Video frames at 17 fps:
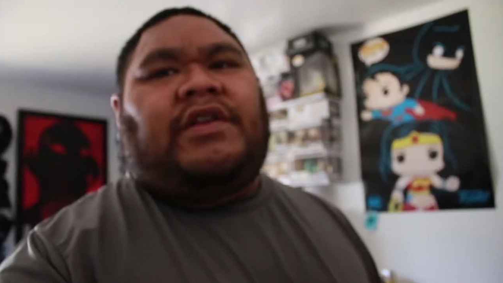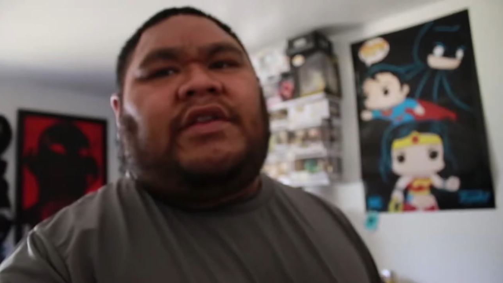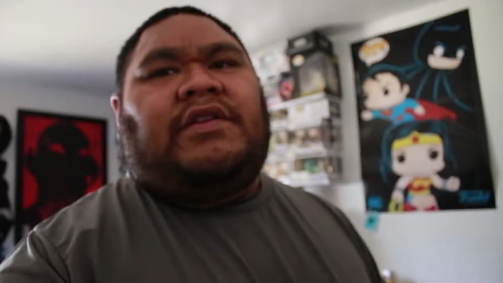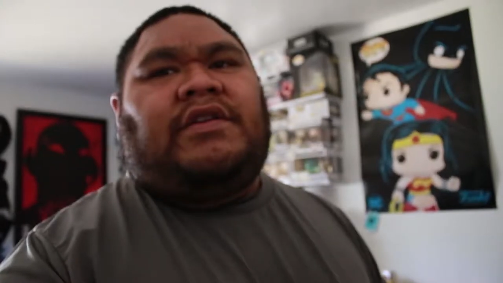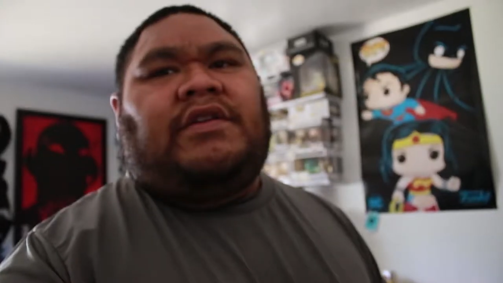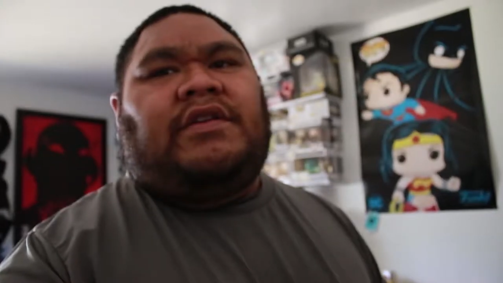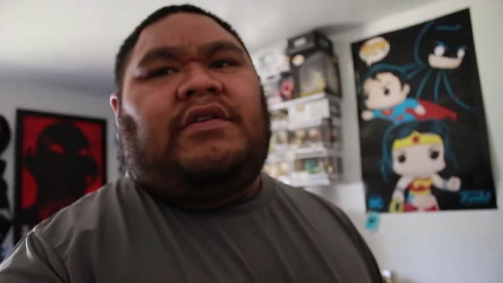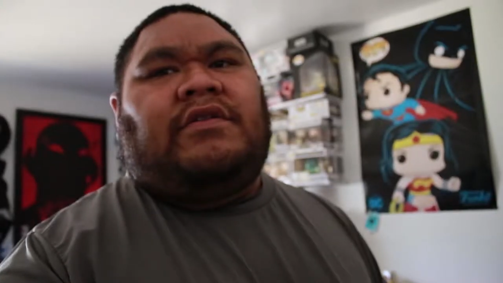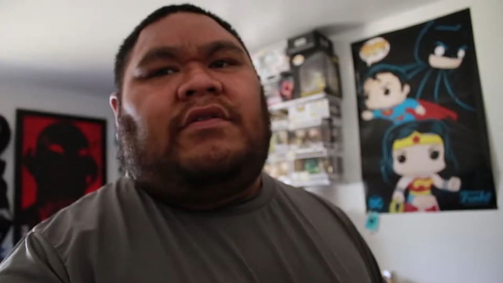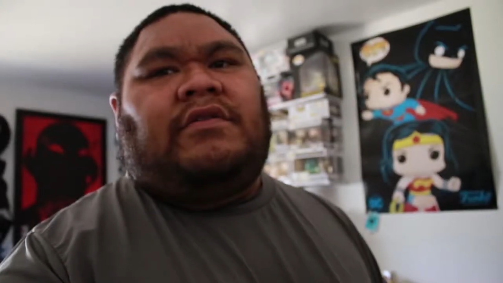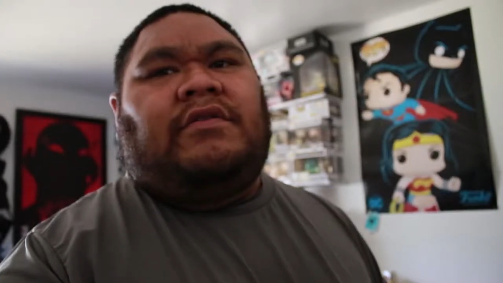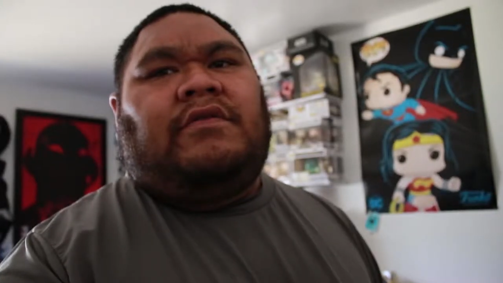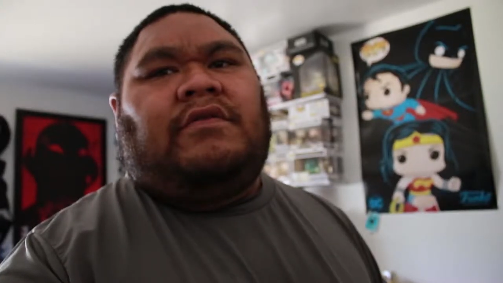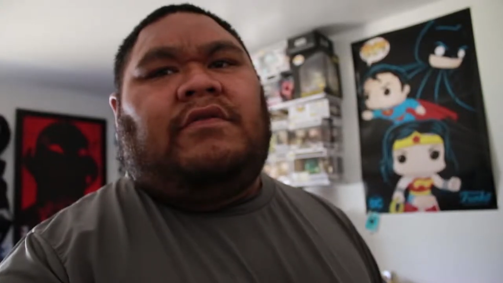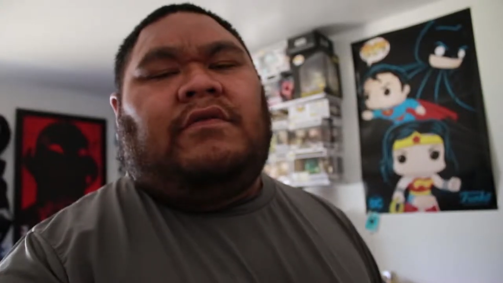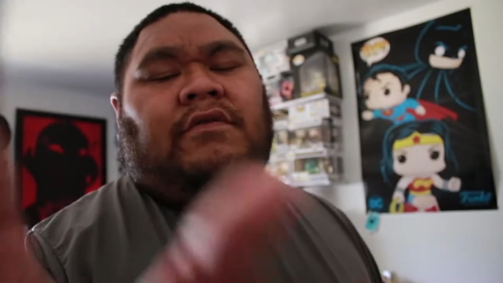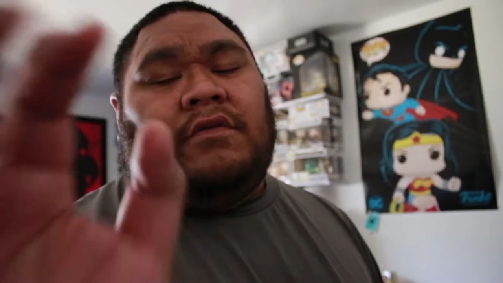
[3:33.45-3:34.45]
deal.
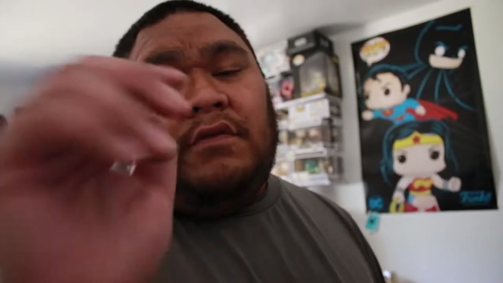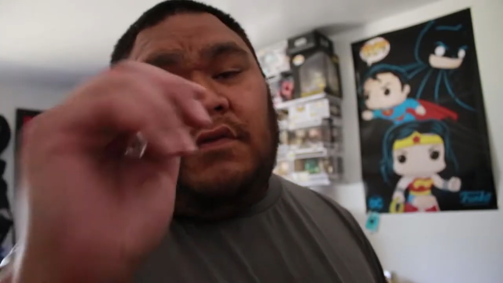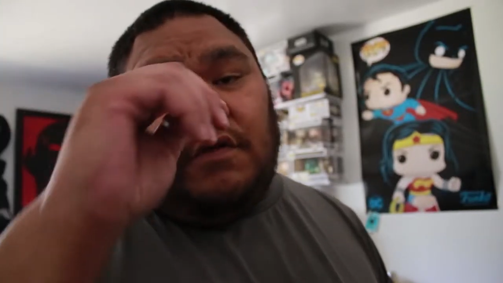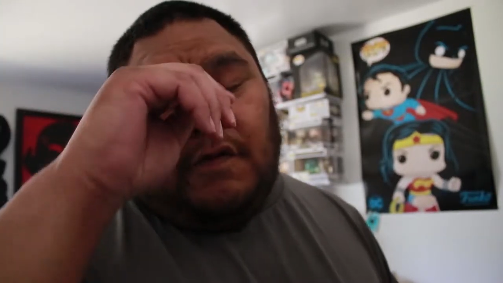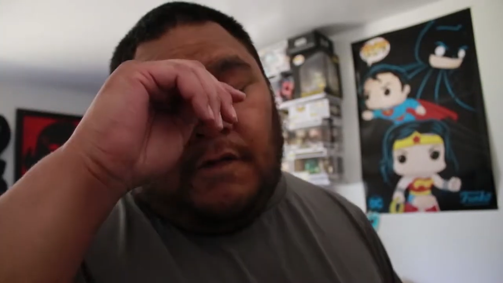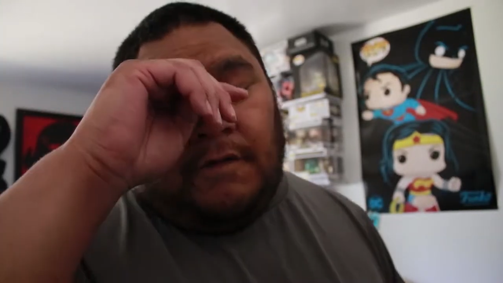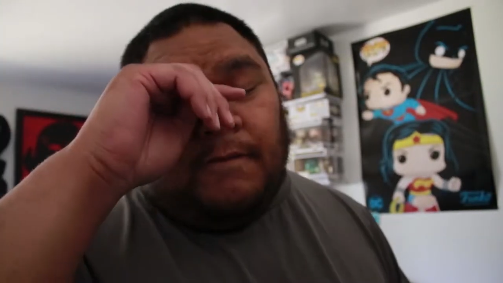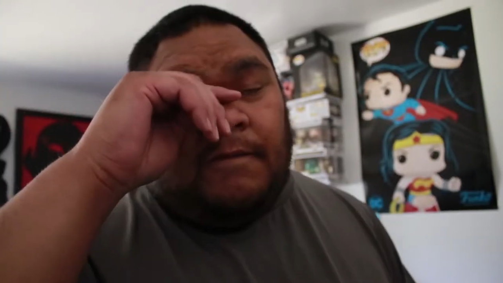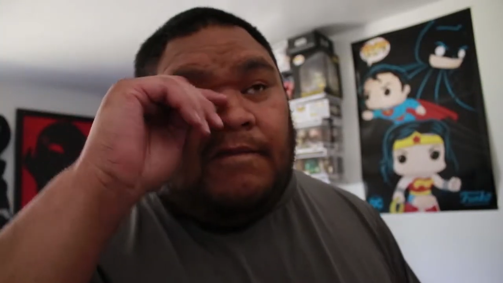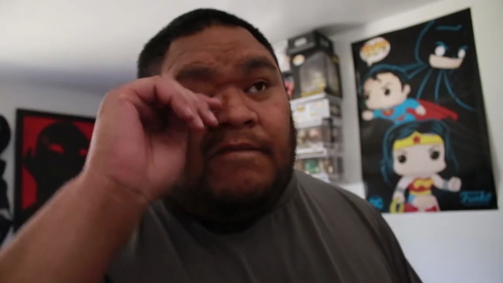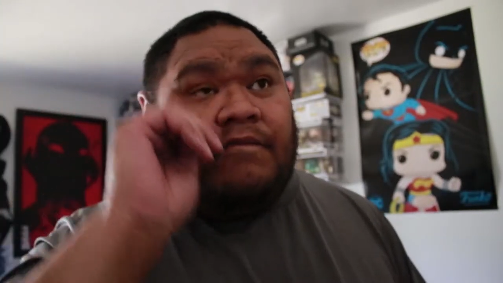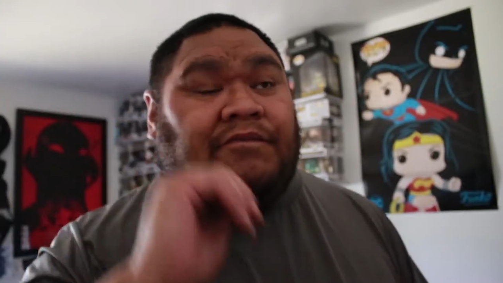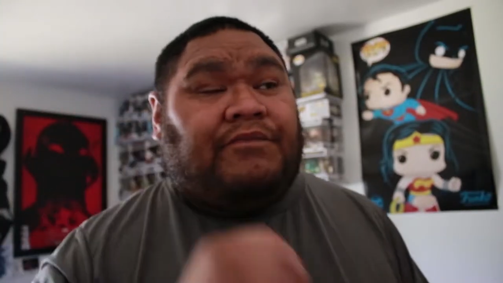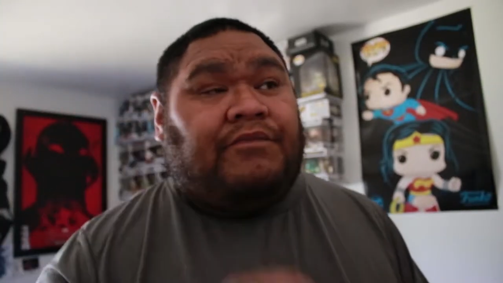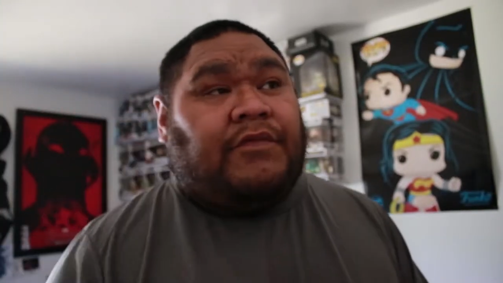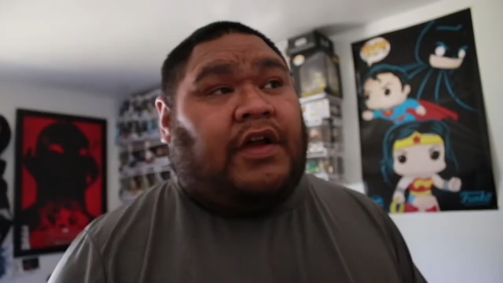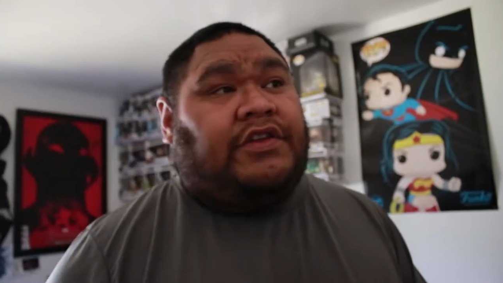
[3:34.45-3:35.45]

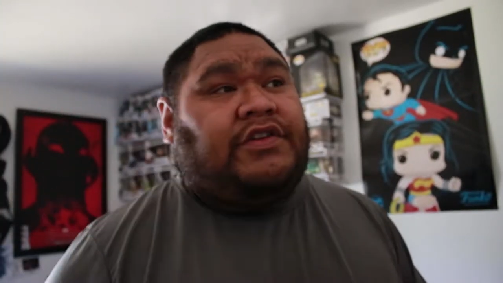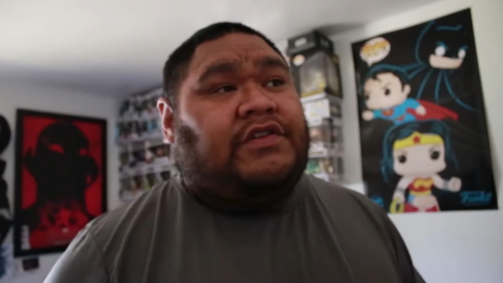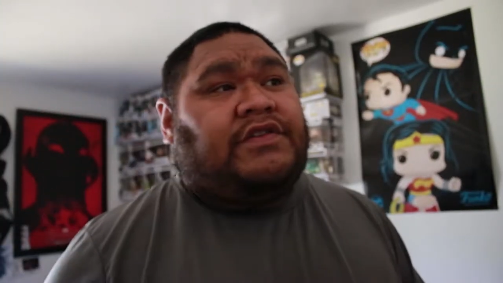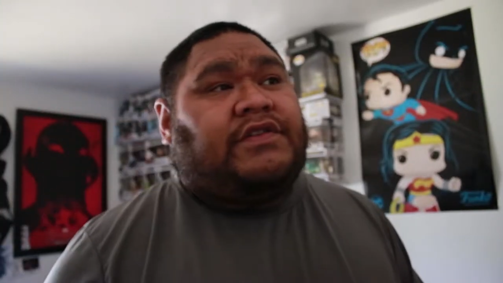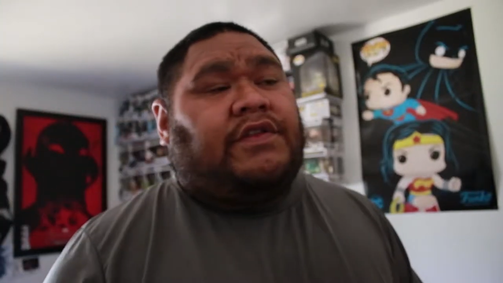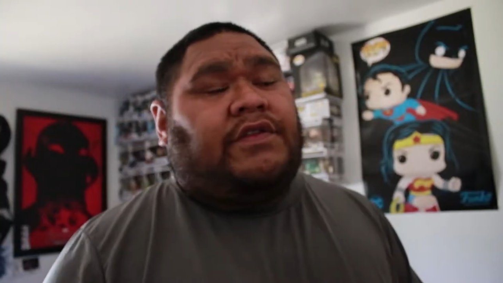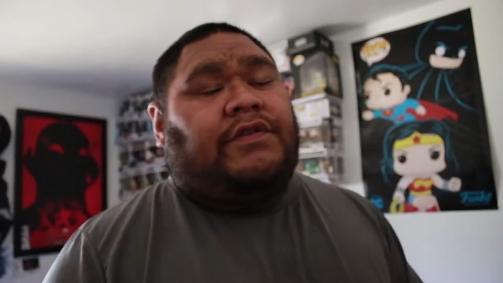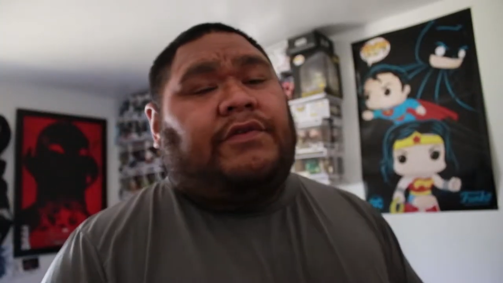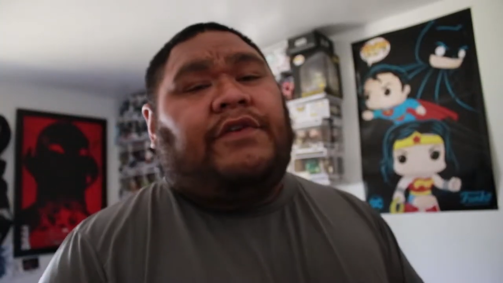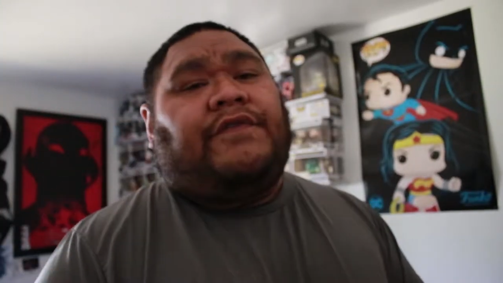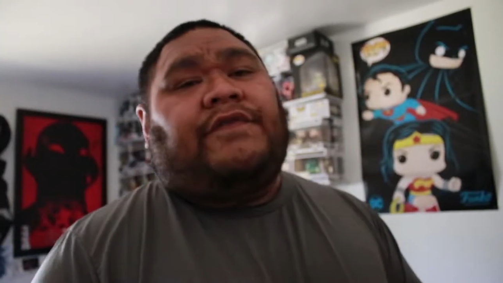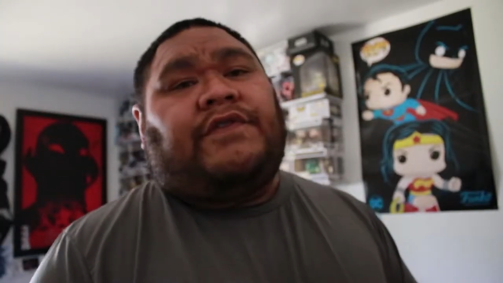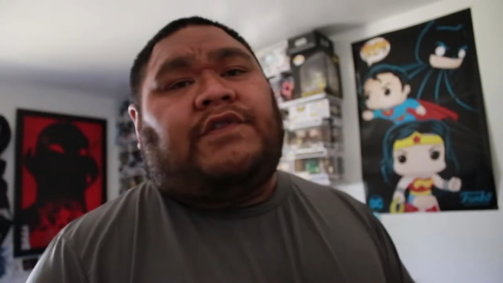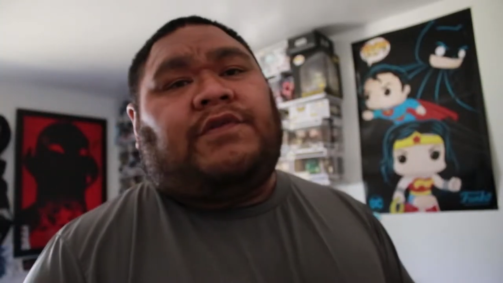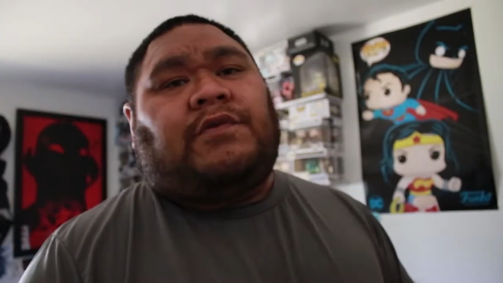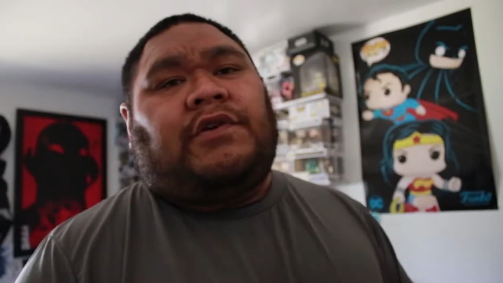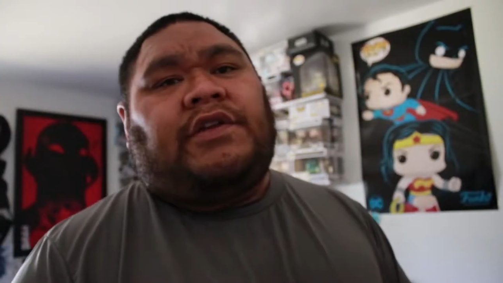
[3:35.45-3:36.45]
I used the three for
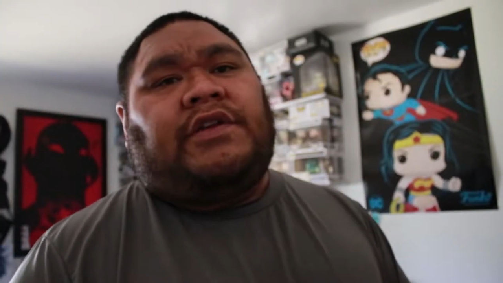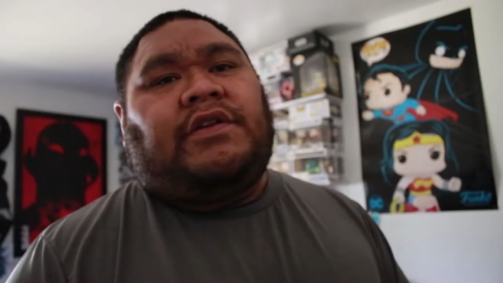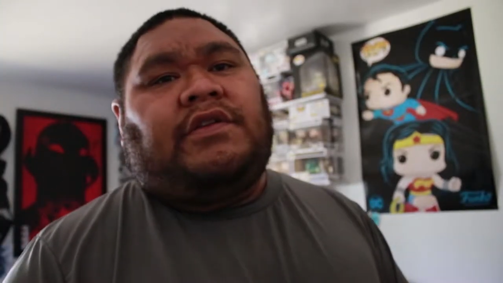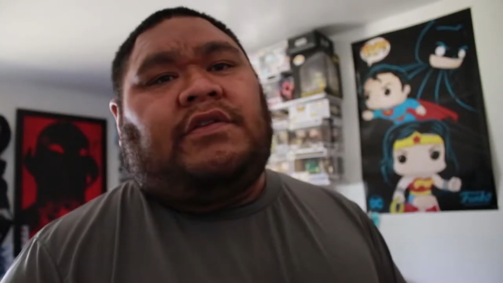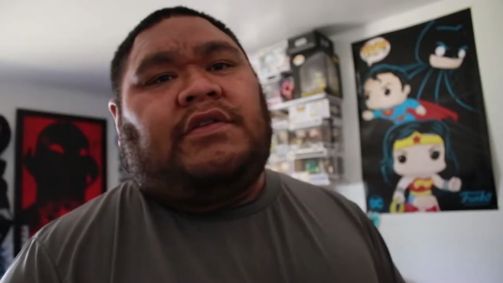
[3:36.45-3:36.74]
twenty